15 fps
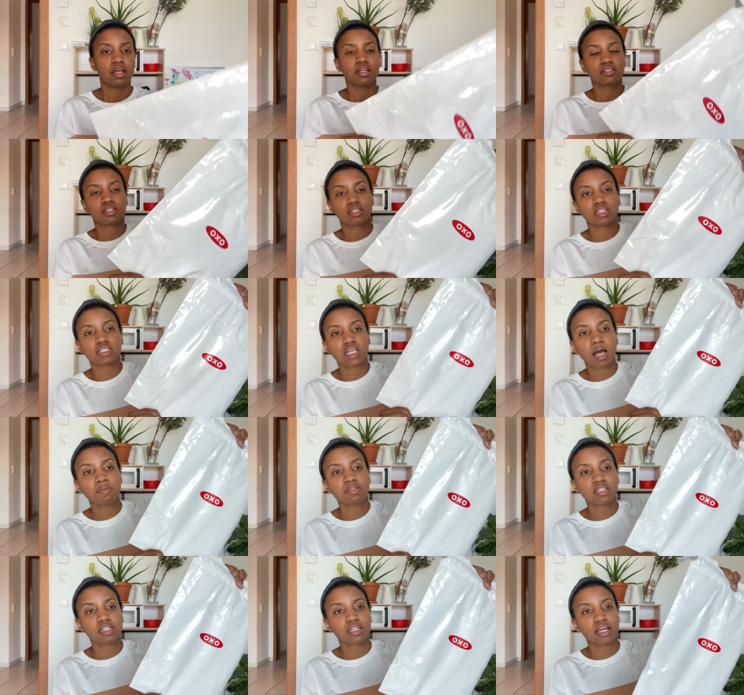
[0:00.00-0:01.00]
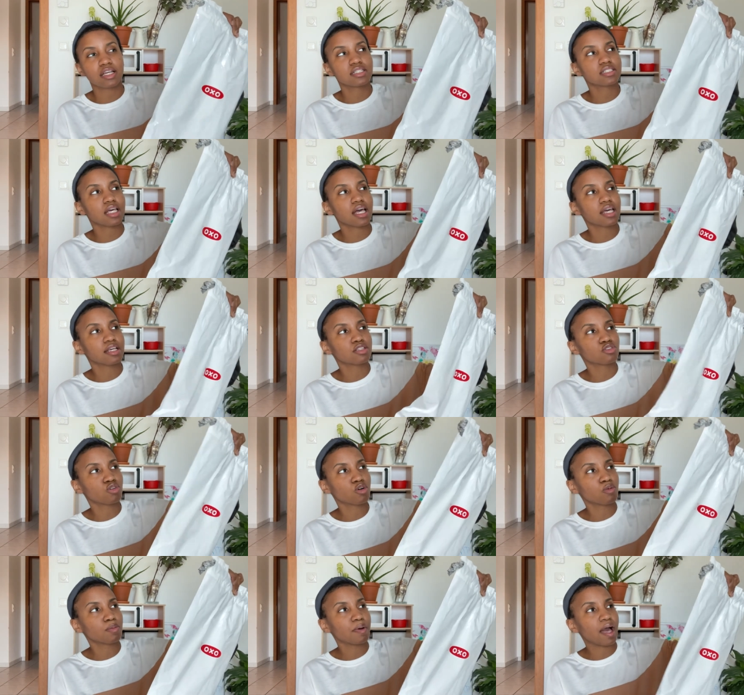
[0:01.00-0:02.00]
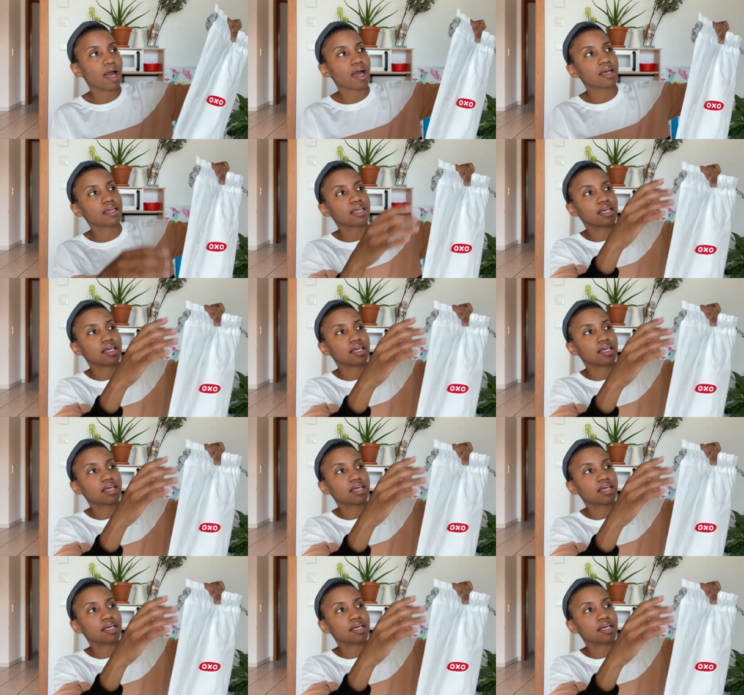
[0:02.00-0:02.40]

So this comes in a nice like durable bag.